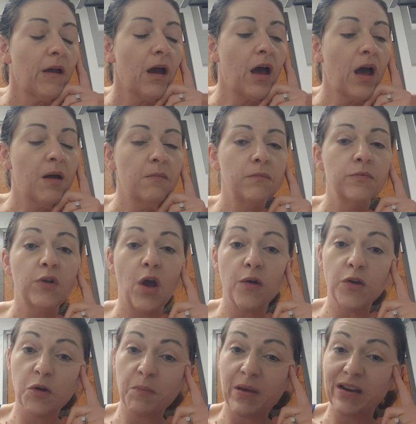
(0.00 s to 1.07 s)
Know
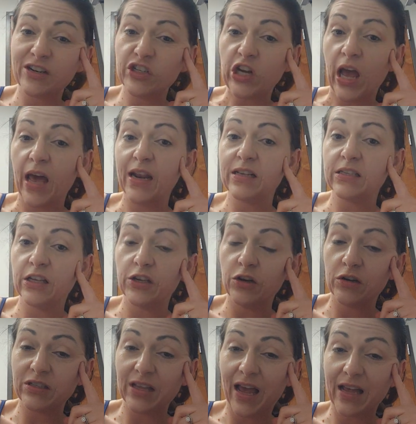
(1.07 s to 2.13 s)
your meningitis and
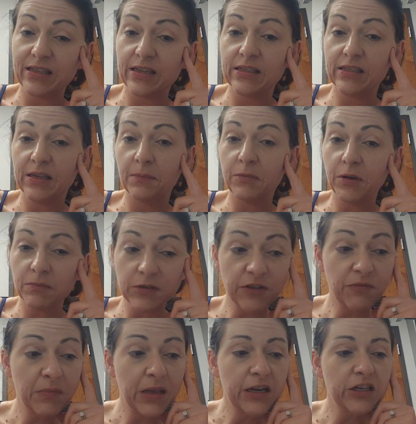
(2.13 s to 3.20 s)
your signs and symptoms
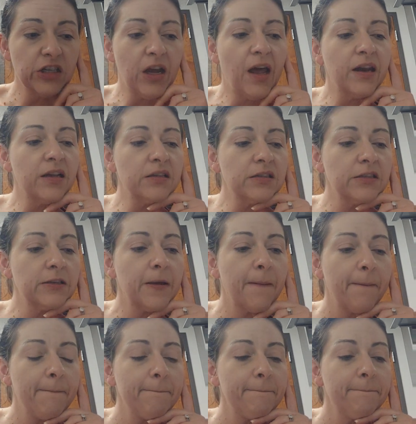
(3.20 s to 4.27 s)
of meningitis,
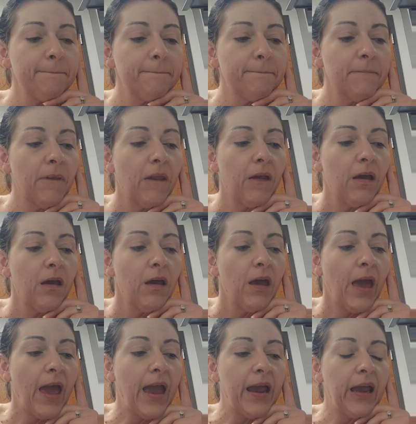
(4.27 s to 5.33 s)

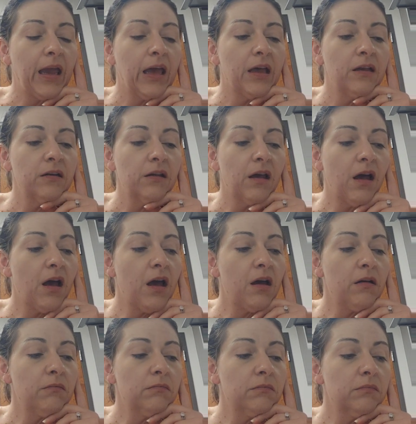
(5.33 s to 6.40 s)

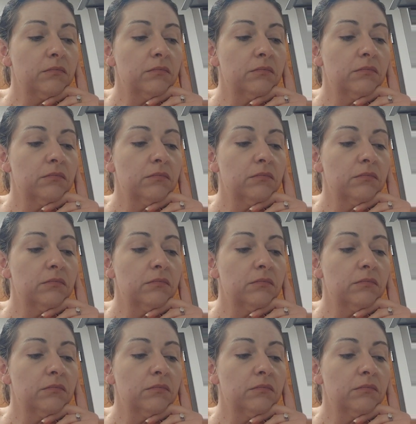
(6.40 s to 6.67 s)
and